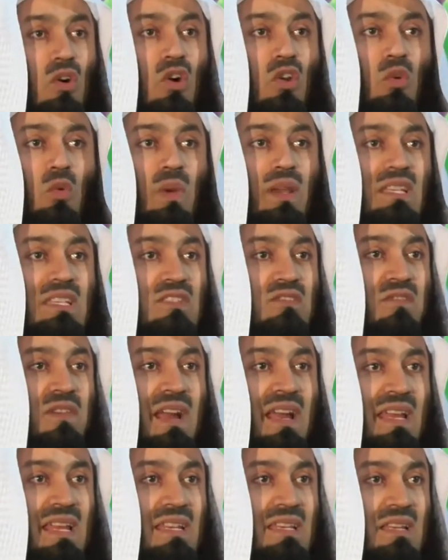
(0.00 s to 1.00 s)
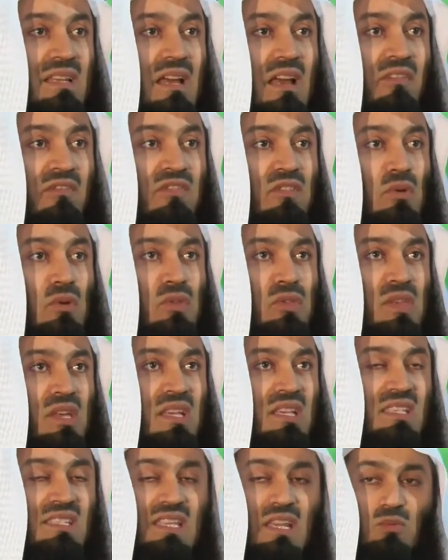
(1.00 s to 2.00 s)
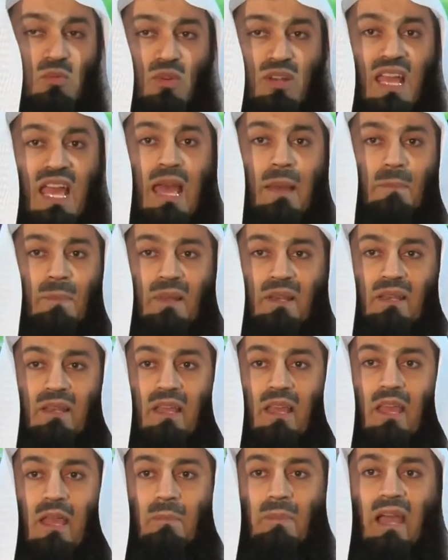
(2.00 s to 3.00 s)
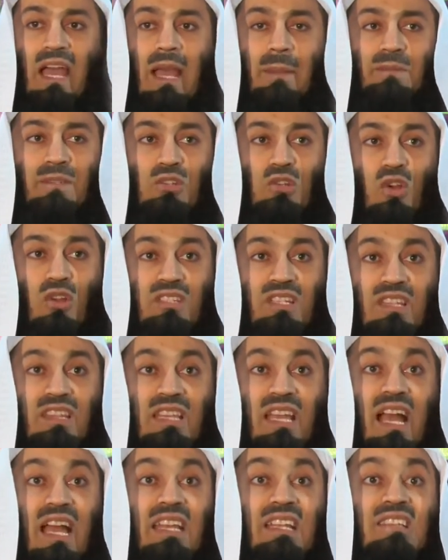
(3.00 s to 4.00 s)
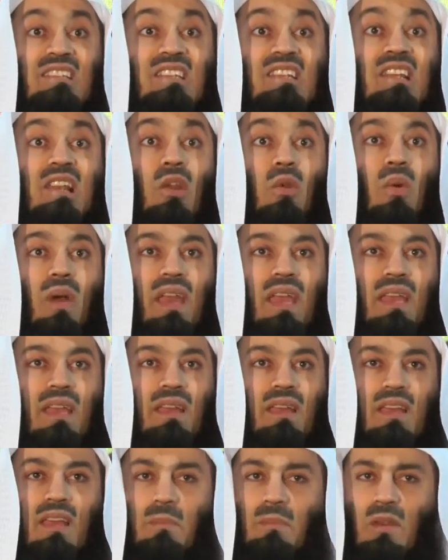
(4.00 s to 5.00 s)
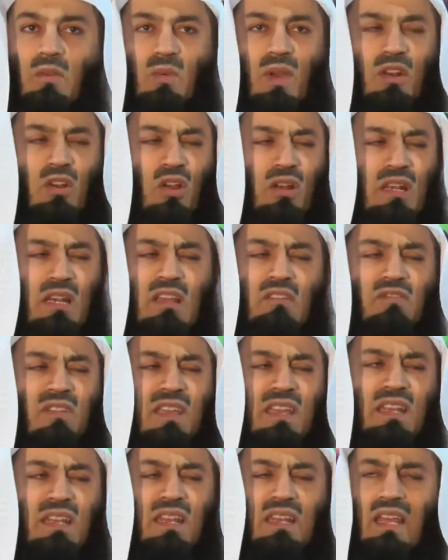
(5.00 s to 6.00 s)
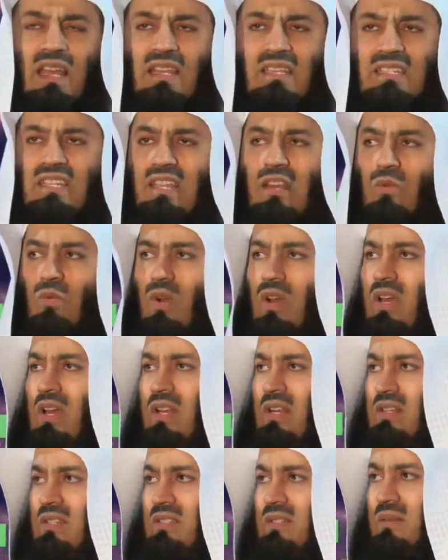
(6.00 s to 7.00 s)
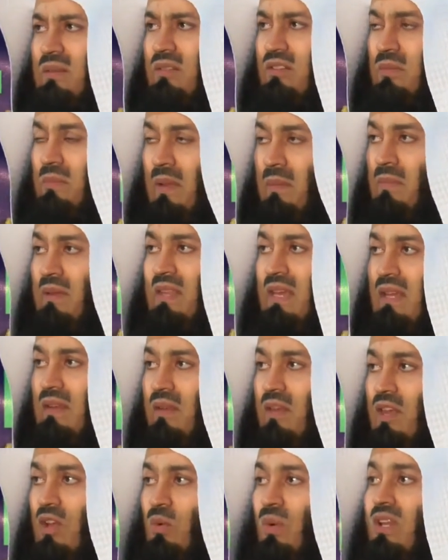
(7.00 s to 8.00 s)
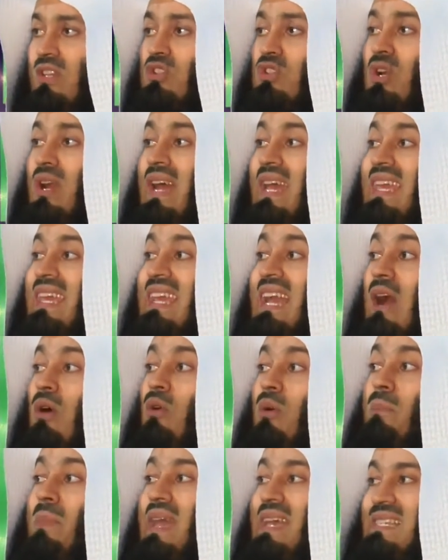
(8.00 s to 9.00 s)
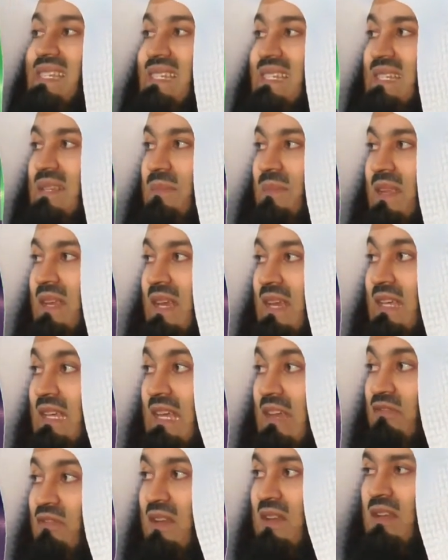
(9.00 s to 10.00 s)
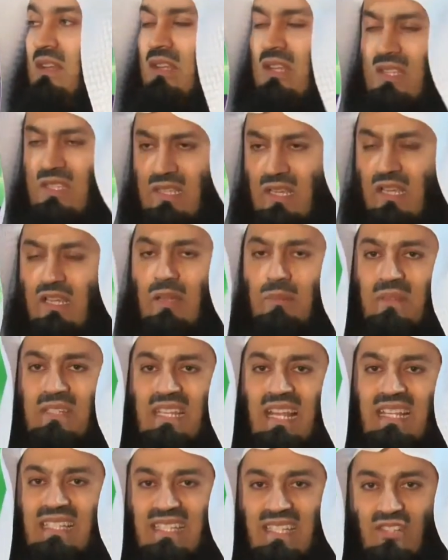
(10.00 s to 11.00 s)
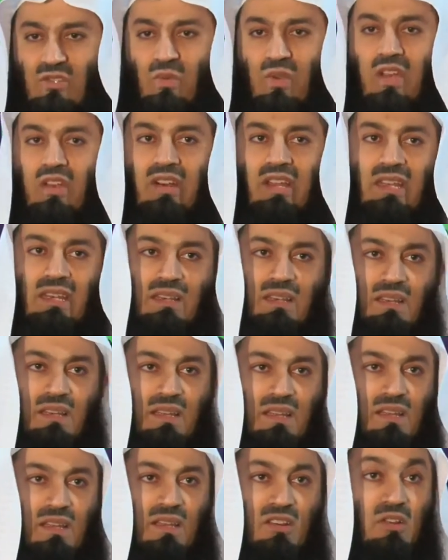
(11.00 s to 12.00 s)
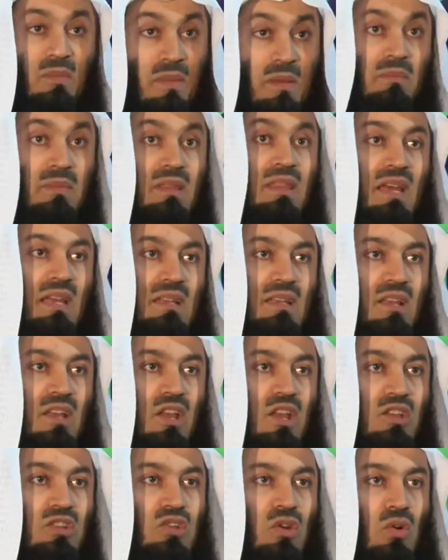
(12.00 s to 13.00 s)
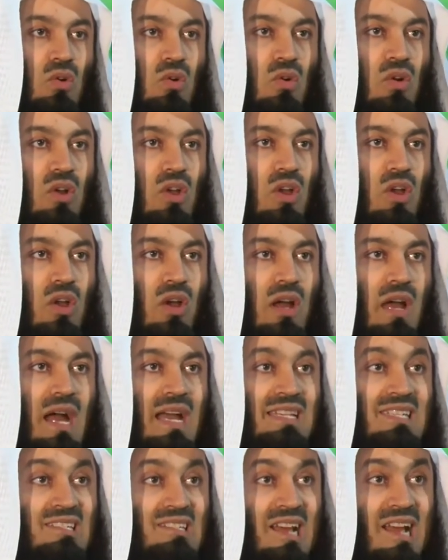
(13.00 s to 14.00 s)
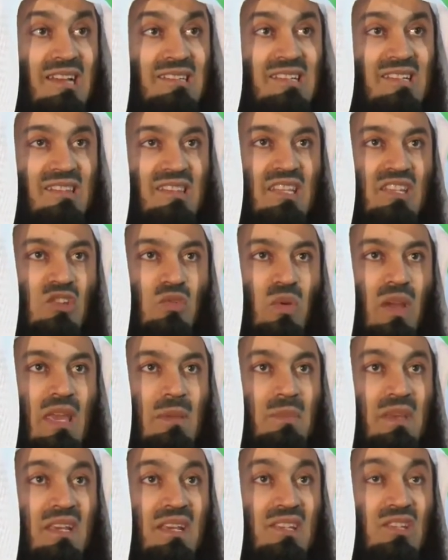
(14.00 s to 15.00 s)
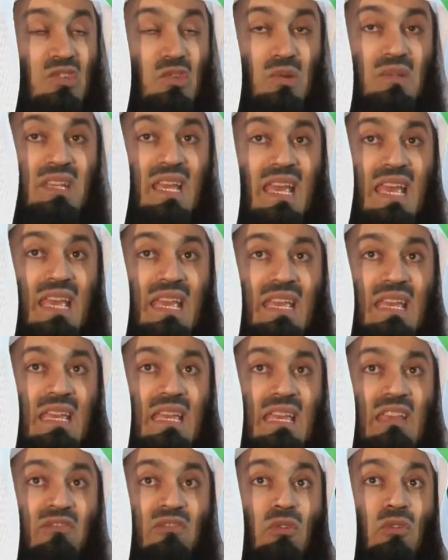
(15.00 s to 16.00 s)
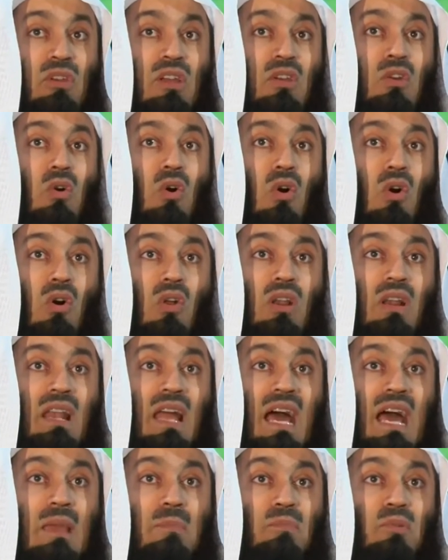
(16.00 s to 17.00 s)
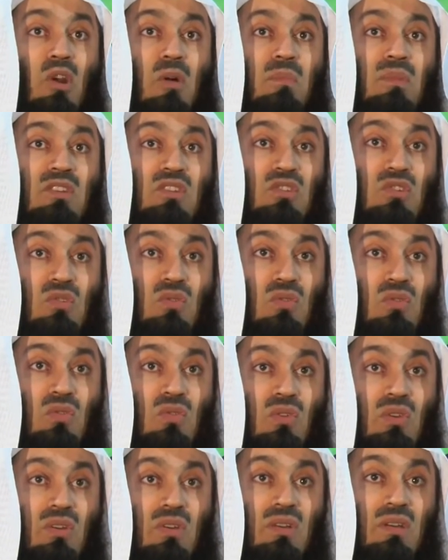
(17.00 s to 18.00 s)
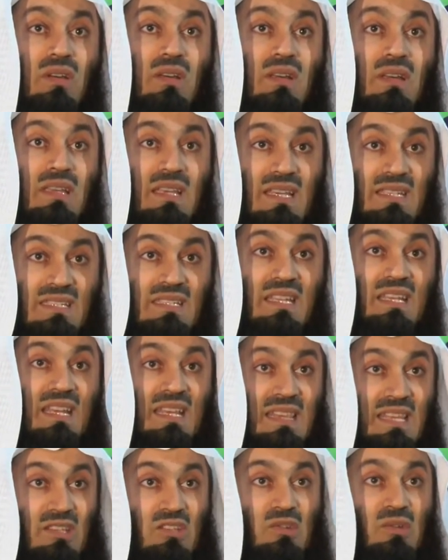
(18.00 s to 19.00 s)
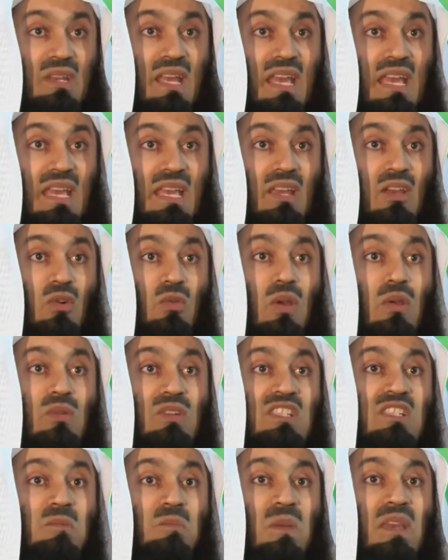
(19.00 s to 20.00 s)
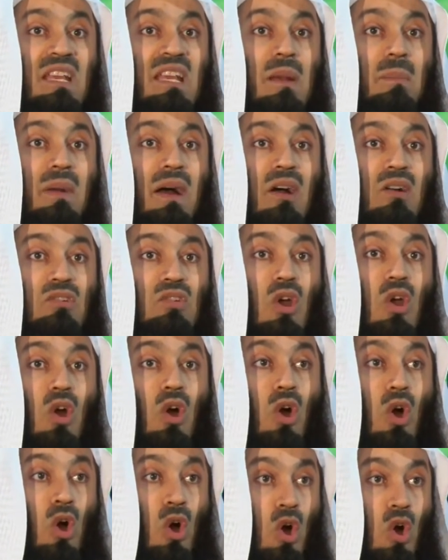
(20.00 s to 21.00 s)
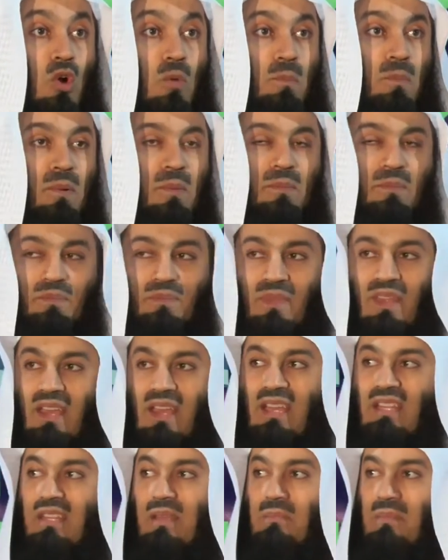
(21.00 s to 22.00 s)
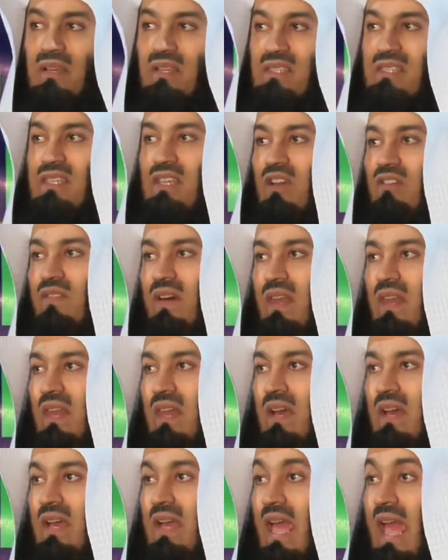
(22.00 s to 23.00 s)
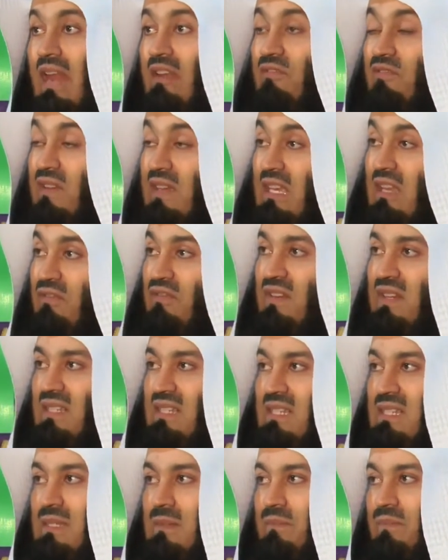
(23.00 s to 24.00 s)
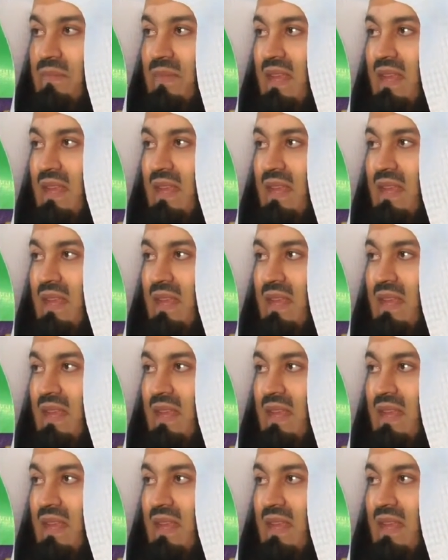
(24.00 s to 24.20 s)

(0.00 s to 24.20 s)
always find a few things that would happen, perhaps not in the ideal way. But we're not living in an ideal world. Remember that. We're trying our best. given the circumstances we are in. Remember that. So I started this way because today, if you recall, I promised you yesterday that today we would speak about hope in the mercy of Allah and forgiveness.